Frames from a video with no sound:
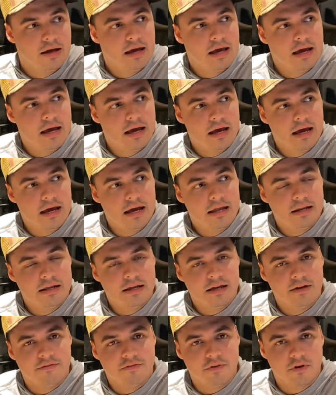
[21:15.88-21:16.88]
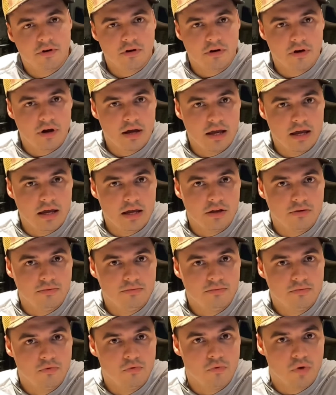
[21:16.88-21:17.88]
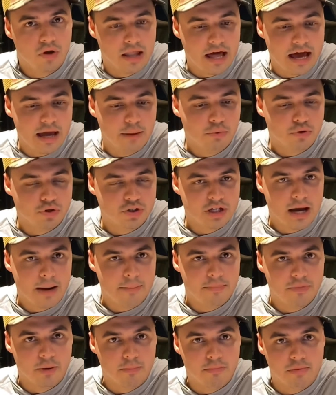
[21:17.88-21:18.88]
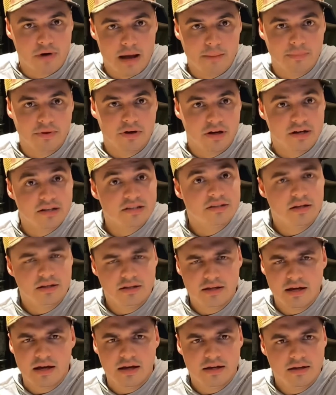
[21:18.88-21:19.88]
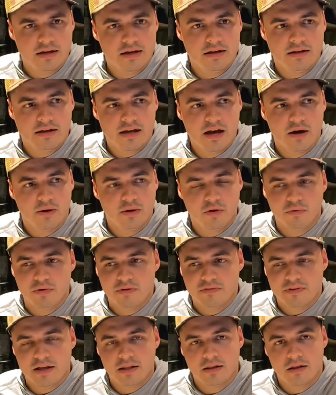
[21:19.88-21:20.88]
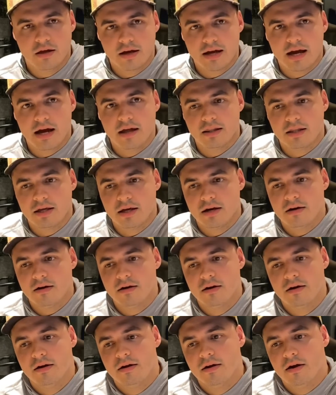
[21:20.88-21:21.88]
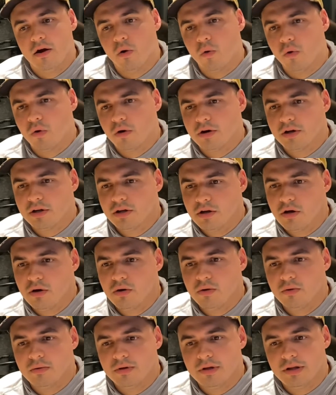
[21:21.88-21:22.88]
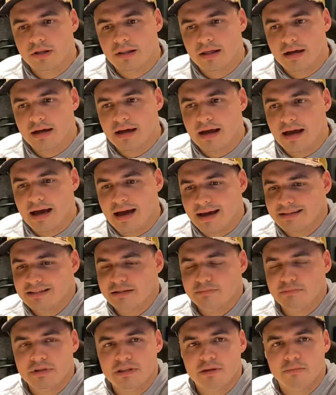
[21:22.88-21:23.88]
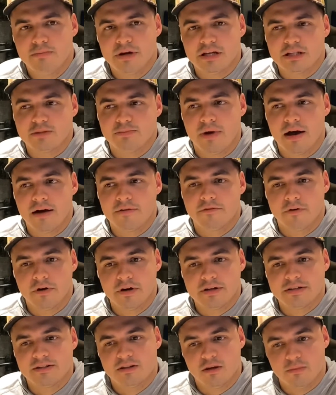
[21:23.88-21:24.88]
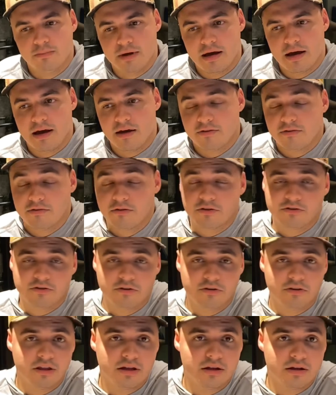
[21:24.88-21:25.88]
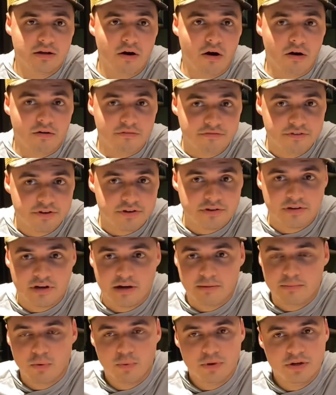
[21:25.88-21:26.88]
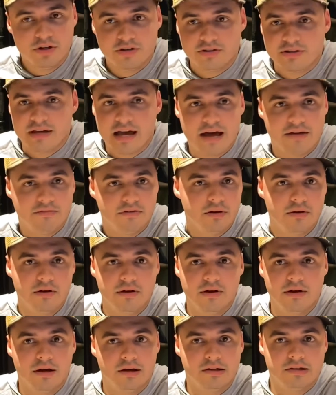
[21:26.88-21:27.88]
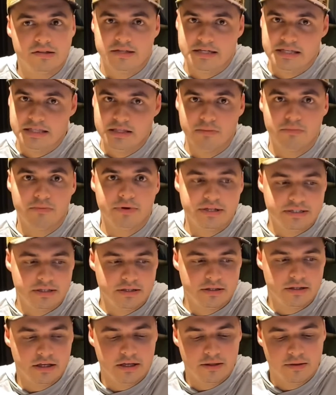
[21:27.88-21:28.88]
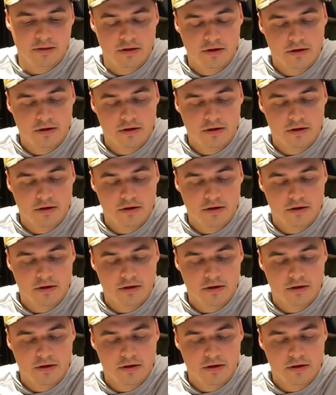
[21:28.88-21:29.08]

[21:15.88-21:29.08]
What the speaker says: And if they're a reliable shop, they're probably going to say, yeah. We've had luck out there. Or, that hasn't been the best spot for us in the past. There certainly are fish there, but we just haven't seen them recently.